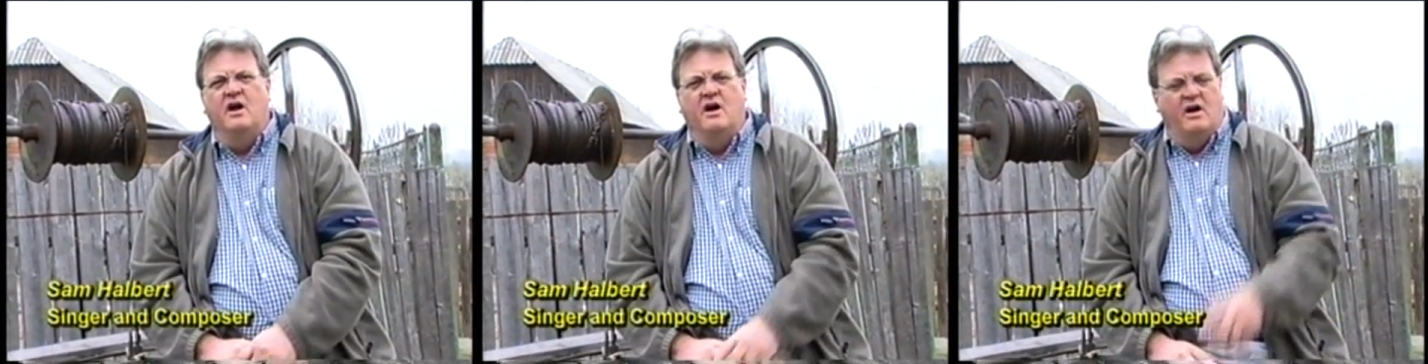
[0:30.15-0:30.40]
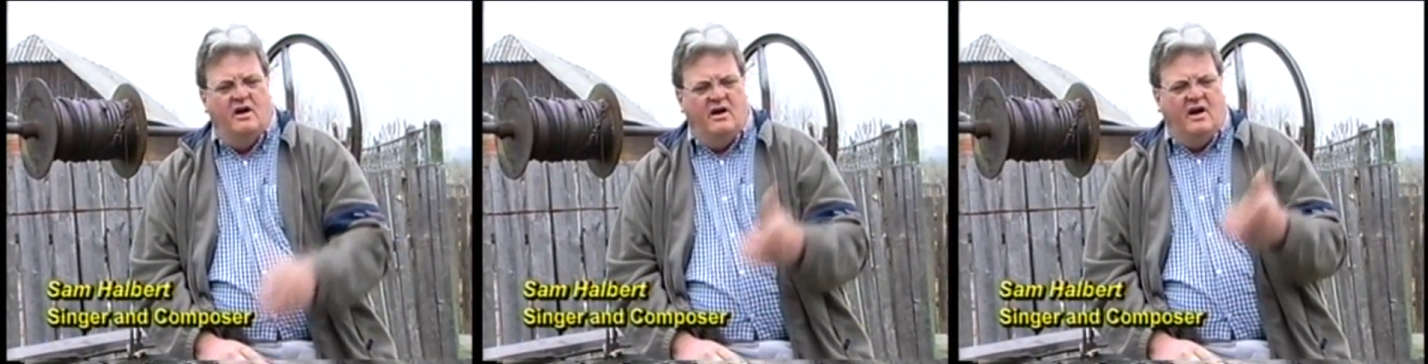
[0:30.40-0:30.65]

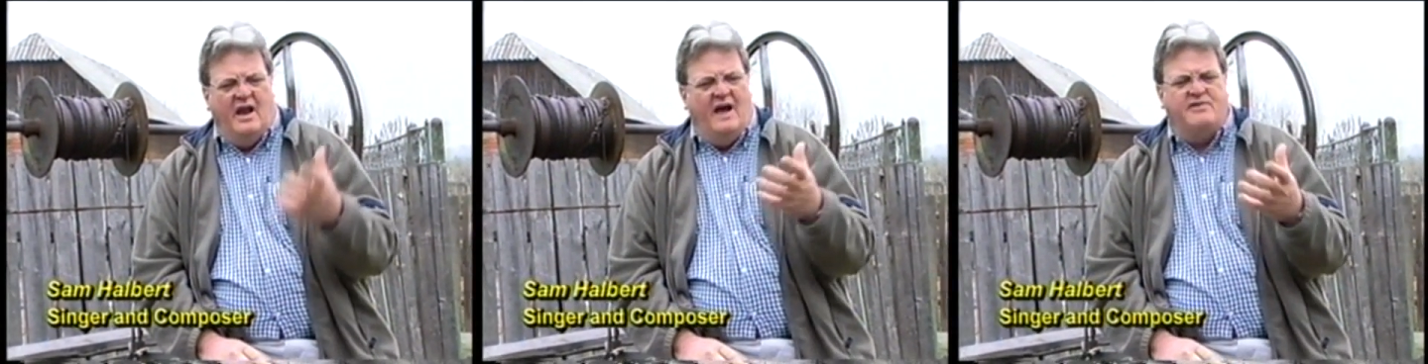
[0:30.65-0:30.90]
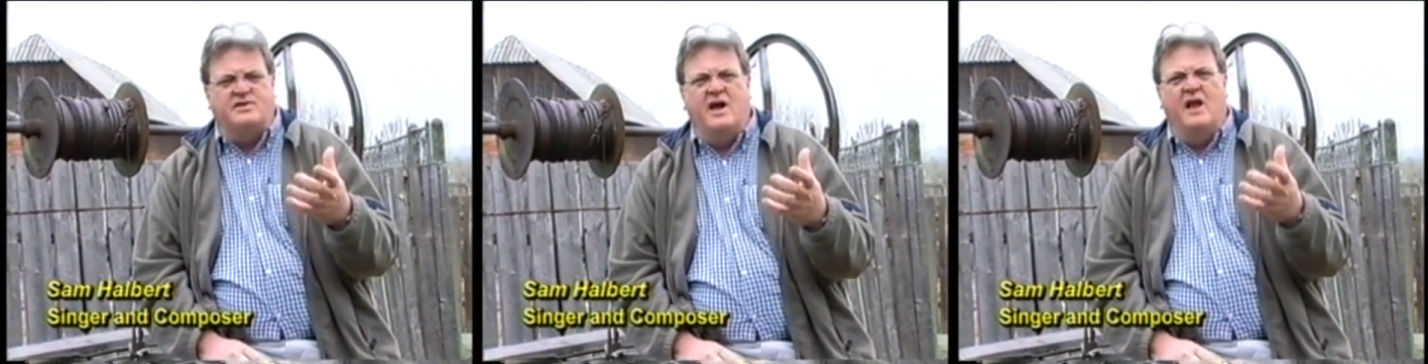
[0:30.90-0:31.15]
a
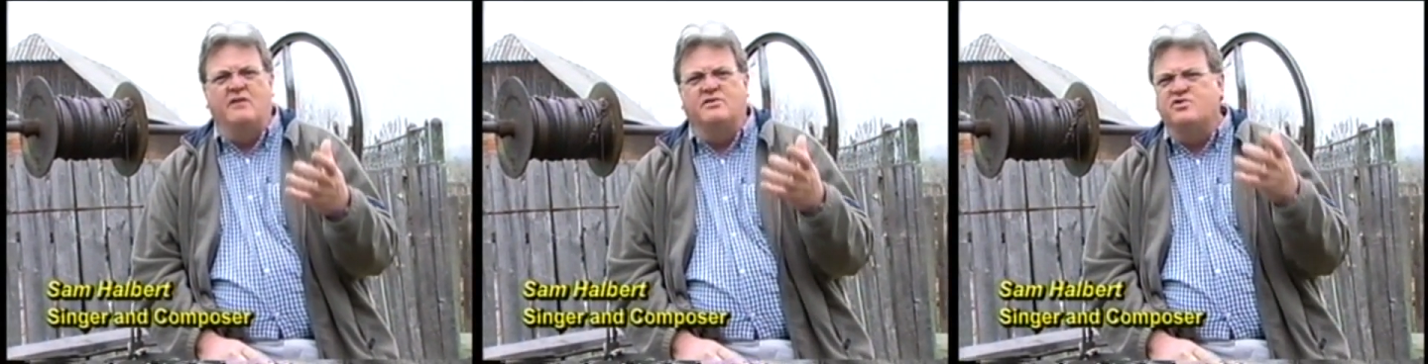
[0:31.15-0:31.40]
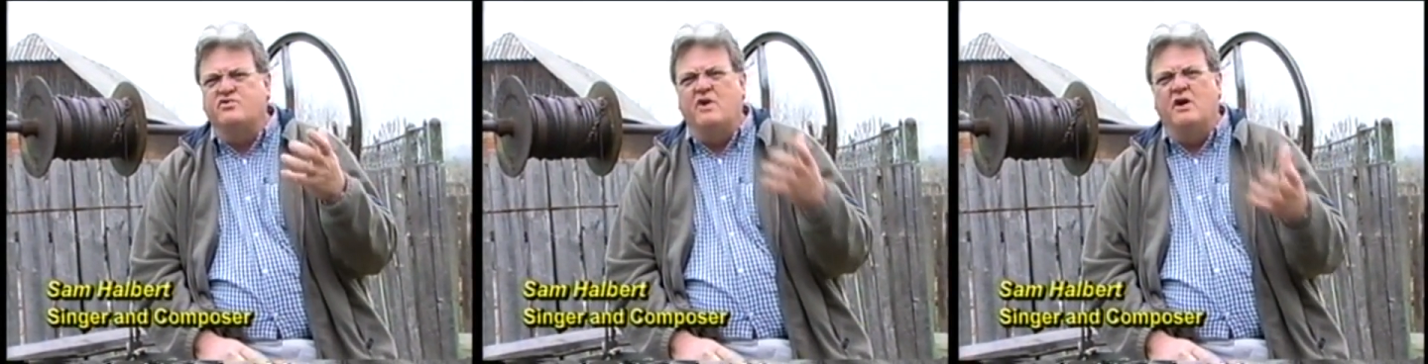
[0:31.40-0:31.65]
lifestyle of
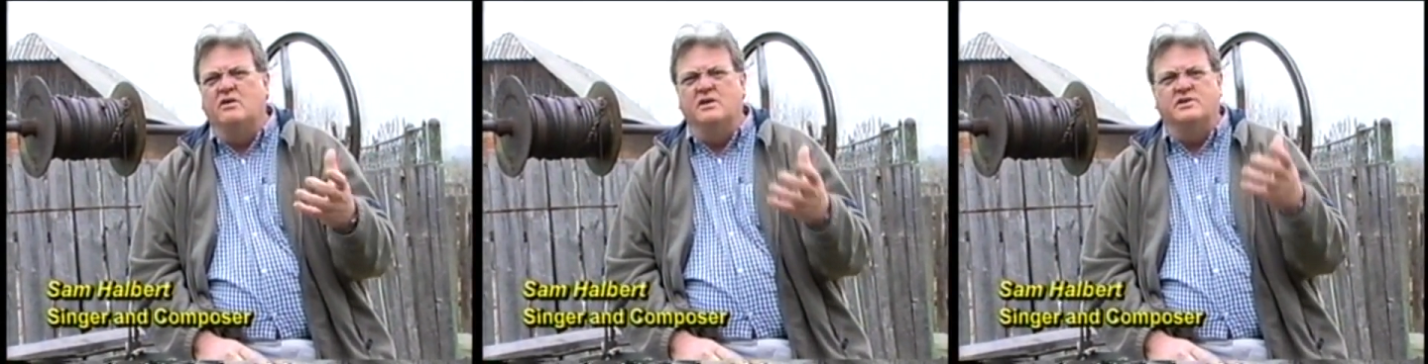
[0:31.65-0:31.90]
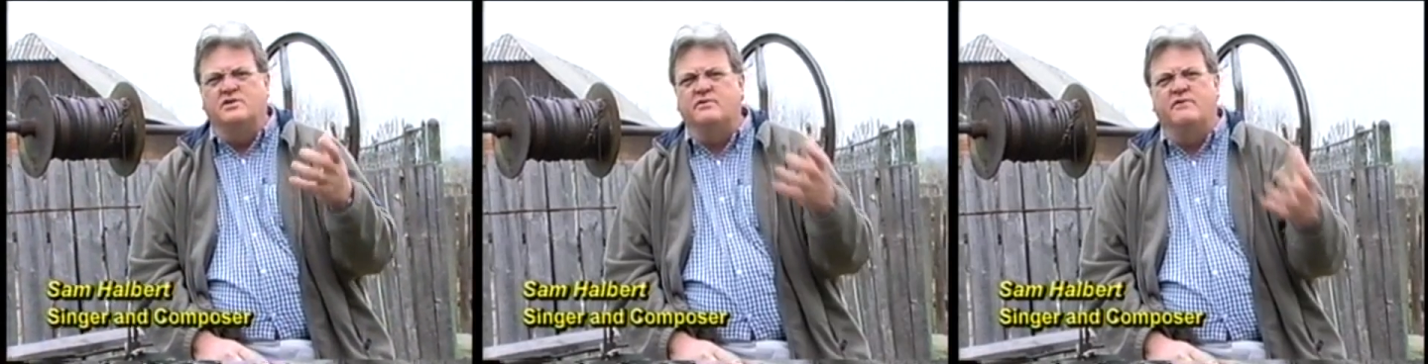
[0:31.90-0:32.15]
struggle
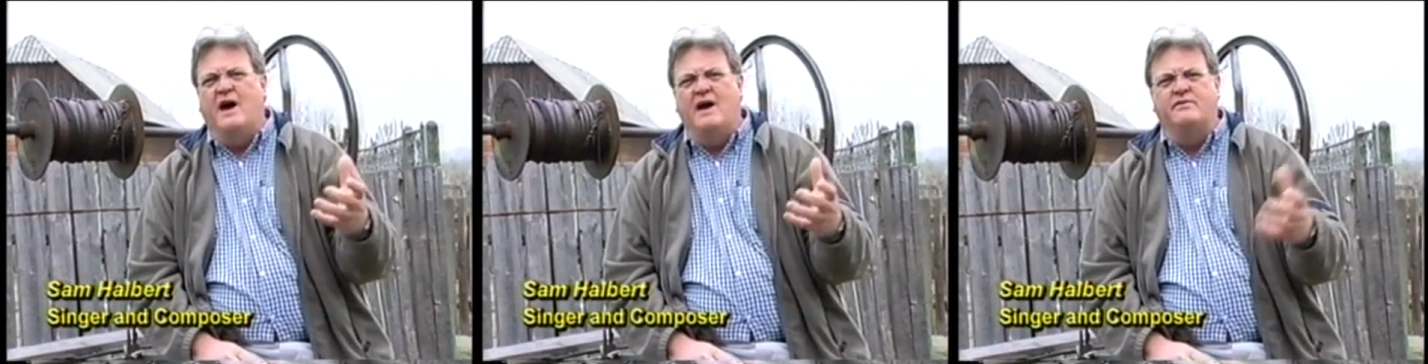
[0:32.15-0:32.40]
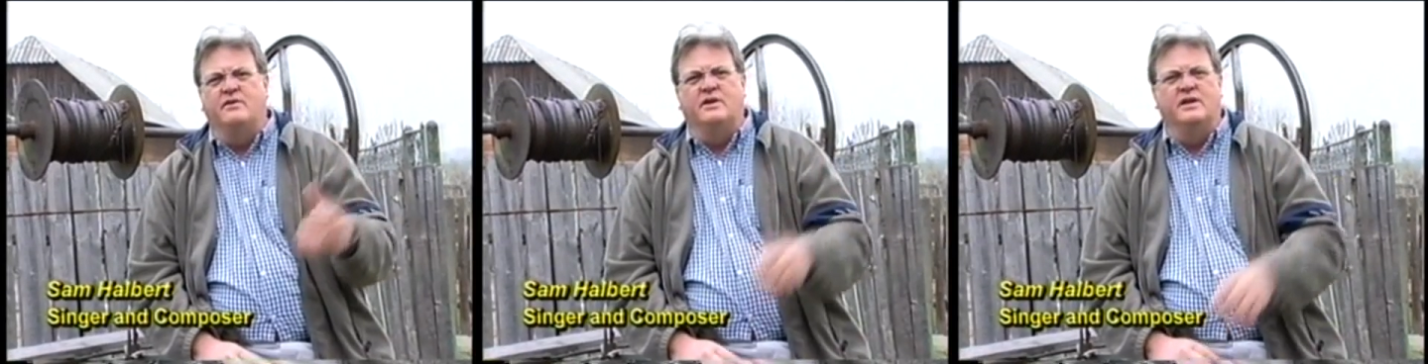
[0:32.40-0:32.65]
and
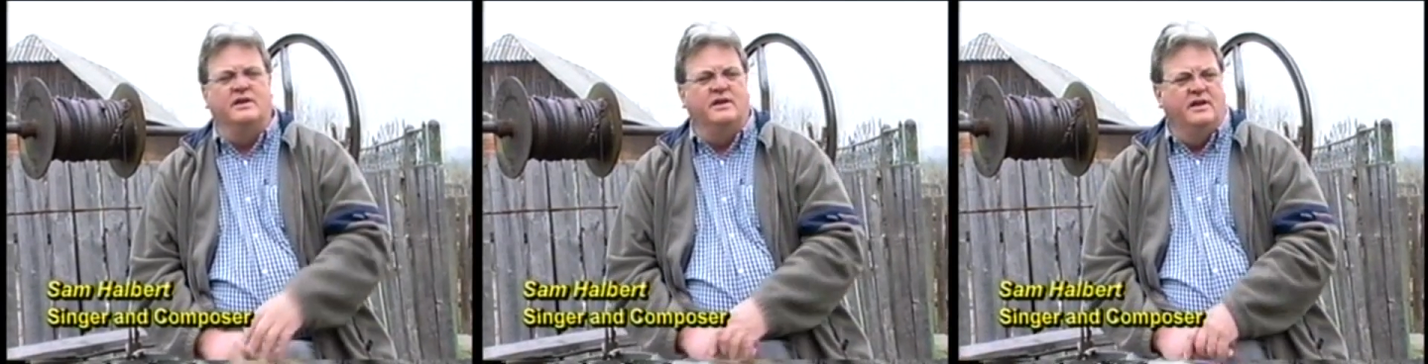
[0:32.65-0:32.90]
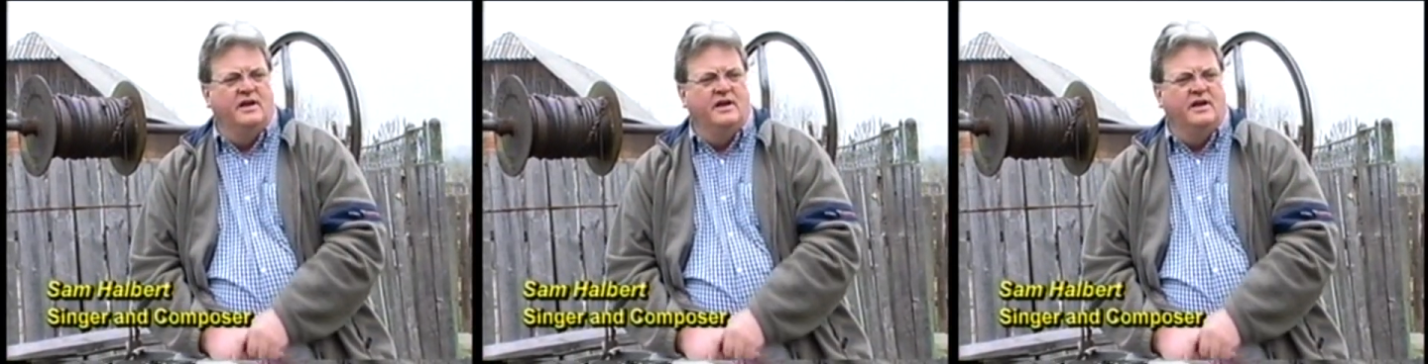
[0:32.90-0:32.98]
survival, and